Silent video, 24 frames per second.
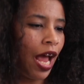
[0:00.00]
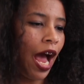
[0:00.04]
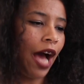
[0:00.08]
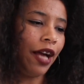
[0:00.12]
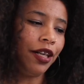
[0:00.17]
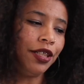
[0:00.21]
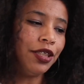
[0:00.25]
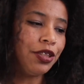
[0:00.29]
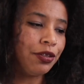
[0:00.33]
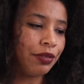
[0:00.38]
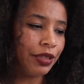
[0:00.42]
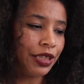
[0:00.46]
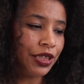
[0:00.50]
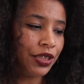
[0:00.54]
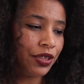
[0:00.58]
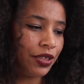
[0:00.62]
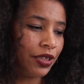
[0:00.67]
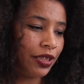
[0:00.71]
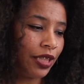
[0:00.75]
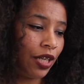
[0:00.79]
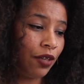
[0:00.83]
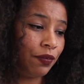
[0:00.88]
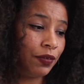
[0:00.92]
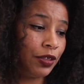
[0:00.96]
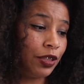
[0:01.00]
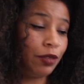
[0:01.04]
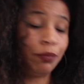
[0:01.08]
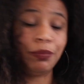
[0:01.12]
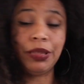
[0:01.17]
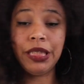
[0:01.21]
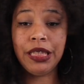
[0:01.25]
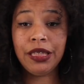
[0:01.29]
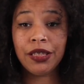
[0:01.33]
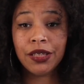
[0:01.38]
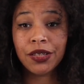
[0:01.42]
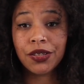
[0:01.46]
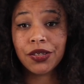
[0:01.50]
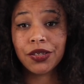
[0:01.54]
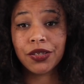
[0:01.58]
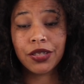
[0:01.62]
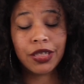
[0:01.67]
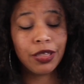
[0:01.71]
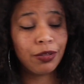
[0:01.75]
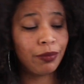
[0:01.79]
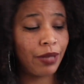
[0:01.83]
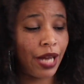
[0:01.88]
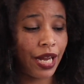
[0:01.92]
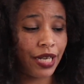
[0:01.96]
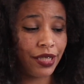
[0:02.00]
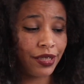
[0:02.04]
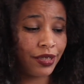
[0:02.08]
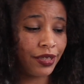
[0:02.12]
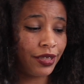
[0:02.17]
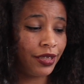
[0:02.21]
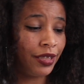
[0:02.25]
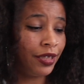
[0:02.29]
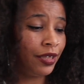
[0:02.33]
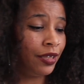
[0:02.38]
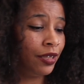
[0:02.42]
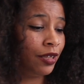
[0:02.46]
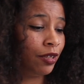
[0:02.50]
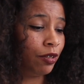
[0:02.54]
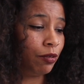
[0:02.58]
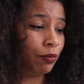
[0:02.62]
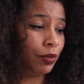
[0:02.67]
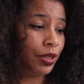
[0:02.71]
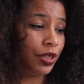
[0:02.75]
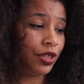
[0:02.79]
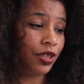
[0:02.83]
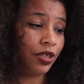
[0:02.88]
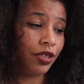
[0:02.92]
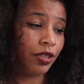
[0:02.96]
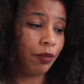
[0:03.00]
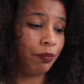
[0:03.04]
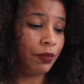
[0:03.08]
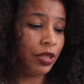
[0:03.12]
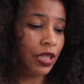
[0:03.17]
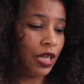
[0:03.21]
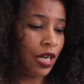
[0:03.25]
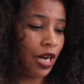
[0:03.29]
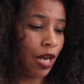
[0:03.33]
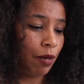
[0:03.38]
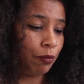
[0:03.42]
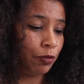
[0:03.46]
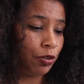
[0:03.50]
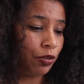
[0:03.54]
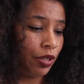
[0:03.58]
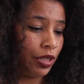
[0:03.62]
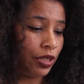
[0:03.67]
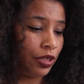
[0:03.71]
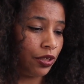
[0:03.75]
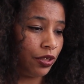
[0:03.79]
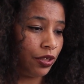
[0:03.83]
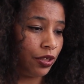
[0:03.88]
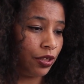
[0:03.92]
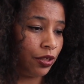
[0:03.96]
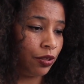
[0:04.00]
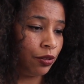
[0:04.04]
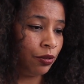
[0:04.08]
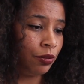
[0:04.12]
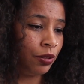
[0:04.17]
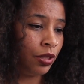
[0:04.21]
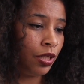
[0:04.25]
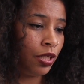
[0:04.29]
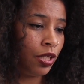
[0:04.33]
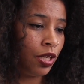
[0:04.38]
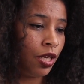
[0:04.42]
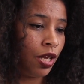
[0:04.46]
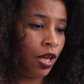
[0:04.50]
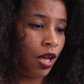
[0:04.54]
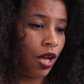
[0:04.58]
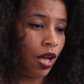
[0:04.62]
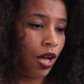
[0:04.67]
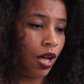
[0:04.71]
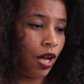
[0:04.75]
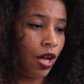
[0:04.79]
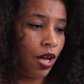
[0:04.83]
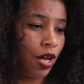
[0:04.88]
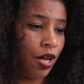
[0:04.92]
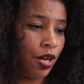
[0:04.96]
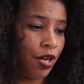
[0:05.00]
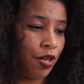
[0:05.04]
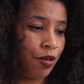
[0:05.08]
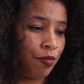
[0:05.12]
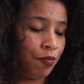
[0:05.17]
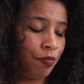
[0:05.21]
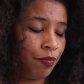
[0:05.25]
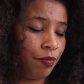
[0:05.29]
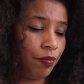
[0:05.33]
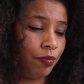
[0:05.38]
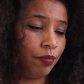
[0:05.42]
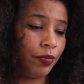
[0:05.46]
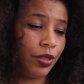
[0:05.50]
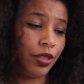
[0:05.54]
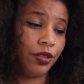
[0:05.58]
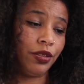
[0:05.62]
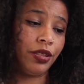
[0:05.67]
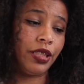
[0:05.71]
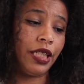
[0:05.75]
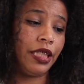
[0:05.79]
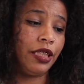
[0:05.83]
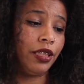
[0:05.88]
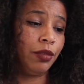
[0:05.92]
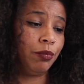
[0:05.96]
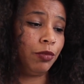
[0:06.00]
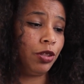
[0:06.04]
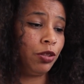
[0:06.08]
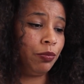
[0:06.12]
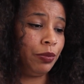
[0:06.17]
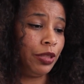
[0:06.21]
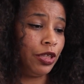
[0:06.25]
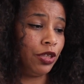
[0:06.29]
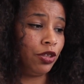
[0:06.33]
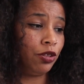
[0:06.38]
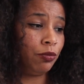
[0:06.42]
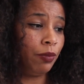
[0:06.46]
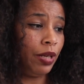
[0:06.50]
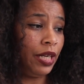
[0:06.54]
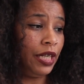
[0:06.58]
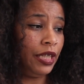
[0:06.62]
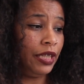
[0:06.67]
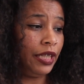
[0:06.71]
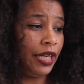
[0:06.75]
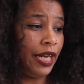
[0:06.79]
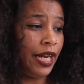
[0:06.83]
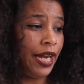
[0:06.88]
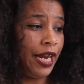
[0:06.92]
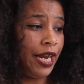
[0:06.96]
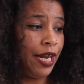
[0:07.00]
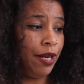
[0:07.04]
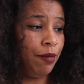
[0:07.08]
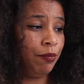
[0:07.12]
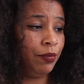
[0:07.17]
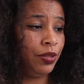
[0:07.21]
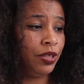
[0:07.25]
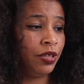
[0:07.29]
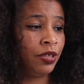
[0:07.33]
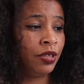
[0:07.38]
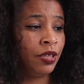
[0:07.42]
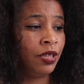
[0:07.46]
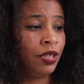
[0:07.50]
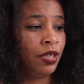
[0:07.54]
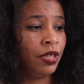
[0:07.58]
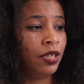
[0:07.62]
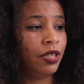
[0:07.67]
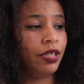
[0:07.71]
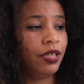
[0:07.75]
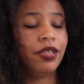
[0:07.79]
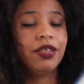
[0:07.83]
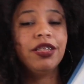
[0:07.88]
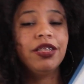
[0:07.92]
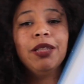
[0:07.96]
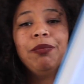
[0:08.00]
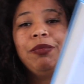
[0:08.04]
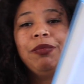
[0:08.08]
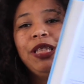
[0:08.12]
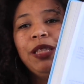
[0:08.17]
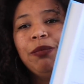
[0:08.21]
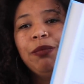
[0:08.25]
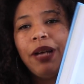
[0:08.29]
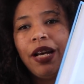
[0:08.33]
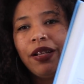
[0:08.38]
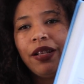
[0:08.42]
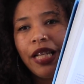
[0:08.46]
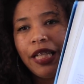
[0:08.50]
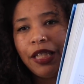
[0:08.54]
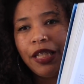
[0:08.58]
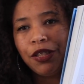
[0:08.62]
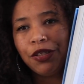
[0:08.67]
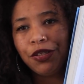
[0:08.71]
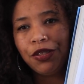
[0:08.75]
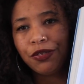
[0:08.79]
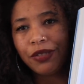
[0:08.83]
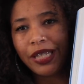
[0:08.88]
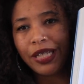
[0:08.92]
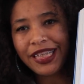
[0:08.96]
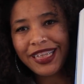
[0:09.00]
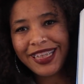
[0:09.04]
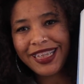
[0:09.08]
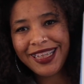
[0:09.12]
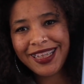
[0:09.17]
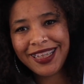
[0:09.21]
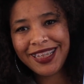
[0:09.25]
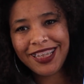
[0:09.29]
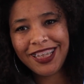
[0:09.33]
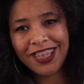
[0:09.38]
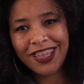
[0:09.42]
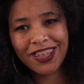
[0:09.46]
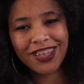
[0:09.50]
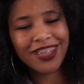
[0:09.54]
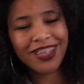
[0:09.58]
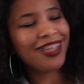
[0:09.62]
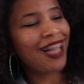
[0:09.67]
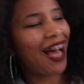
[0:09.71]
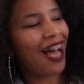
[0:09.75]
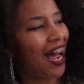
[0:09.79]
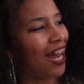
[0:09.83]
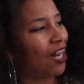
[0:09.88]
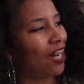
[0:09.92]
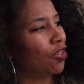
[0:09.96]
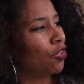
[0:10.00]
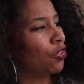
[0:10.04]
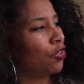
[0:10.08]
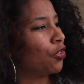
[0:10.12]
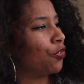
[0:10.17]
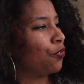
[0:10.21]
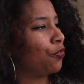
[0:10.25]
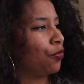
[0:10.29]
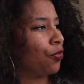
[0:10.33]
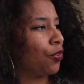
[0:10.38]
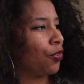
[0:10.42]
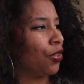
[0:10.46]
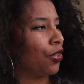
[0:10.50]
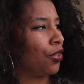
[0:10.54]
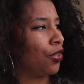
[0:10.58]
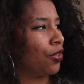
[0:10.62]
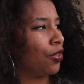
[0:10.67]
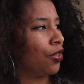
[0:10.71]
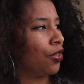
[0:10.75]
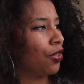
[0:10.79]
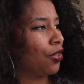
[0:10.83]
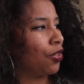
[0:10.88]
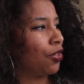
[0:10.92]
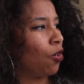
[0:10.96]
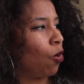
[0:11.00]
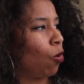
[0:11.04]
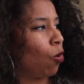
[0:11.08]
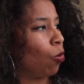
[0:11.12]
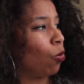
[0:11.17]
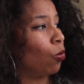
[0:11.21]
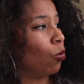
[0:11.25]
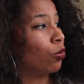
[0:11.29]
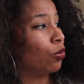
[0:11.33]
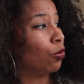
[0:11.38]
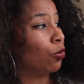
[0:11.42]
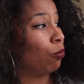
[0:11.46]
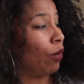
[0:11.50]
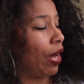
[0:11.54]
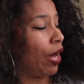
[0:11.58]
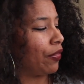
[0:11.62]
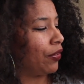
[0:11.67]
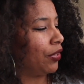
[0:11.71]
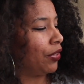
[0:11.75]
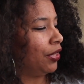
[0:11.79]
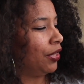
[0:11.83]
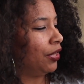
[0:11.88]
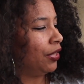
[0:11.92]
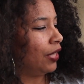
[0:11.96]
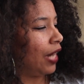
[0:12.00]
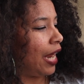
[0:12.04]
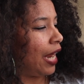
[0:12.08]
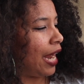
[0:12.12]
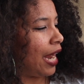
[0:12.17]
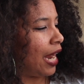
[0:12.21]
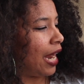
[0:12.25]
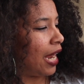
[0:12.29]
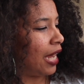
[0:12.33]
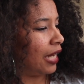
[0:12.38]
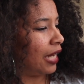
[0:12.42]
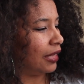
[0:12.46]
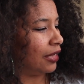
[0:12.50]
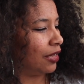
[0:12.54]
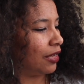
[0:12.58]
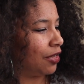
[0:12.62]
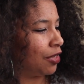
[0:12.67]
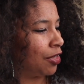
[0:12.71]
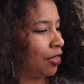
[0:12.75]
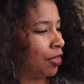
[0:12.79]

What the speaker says: to trick yourself into being an early riser, which is something that I'm trying to do. There's like some Swedish wedding games. There's something about like dressing your child for cold weather, and